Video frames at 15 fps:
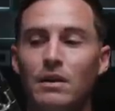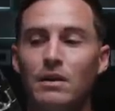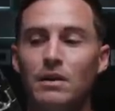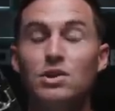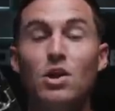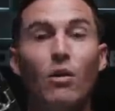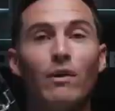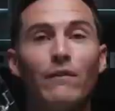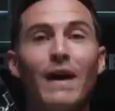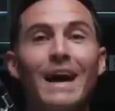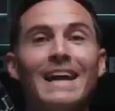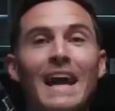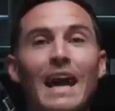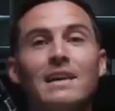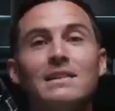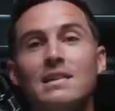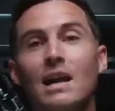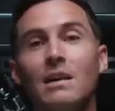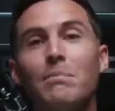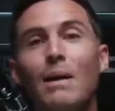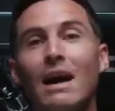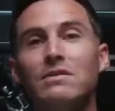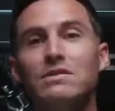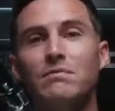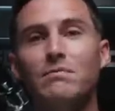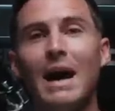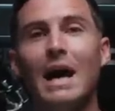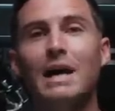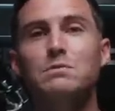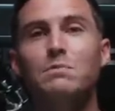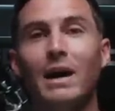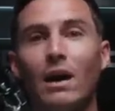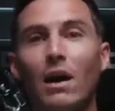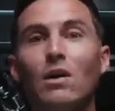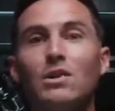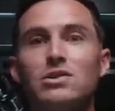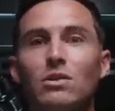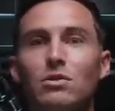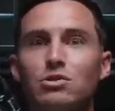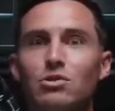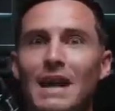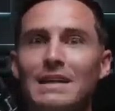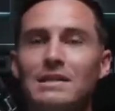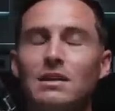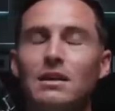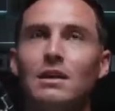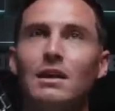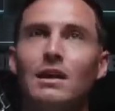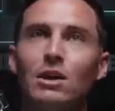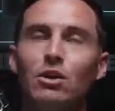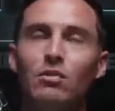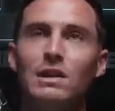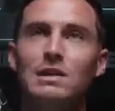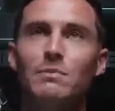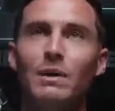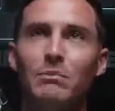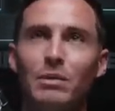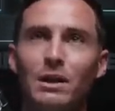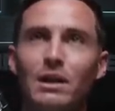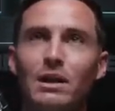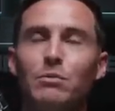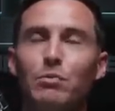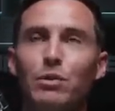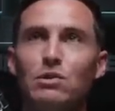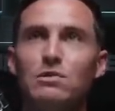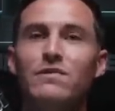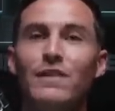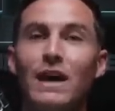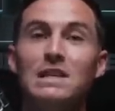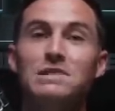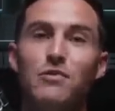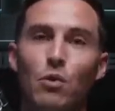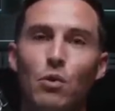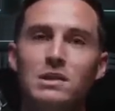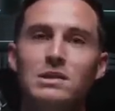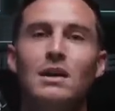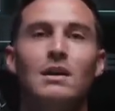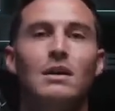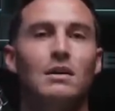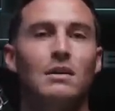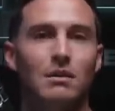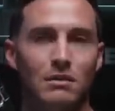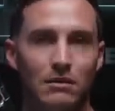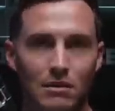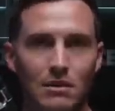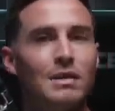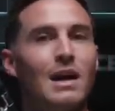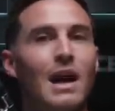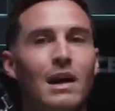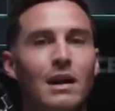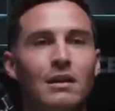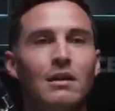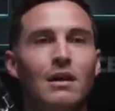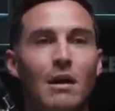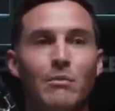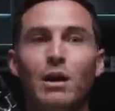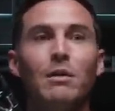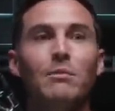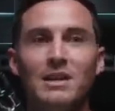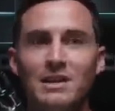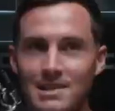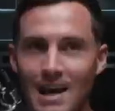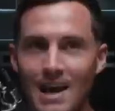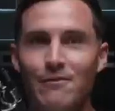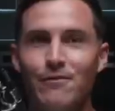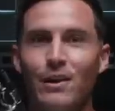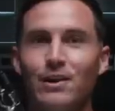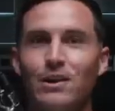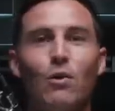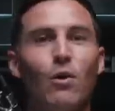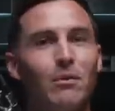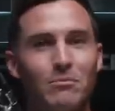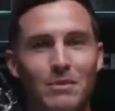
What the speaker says: So if I gain 10 pounds of mass, but I also drastically increase my ability to produce fast force, then I'm going to be safe on the court.